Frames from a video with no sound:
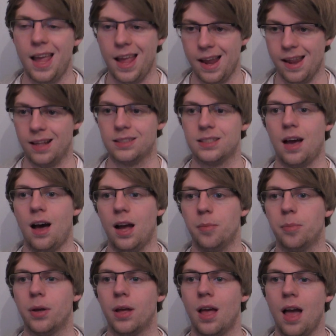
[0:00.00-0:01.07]
in its
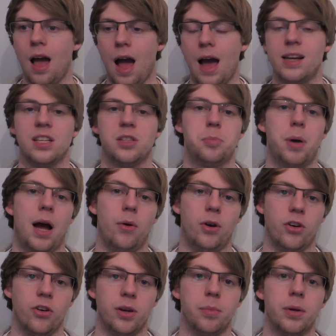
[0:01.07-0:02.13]
hype and its power
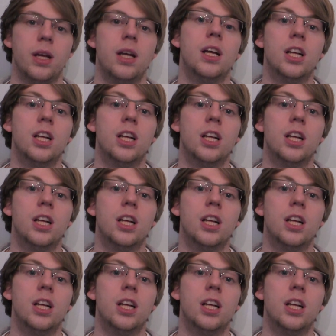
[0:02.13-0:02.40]
creep?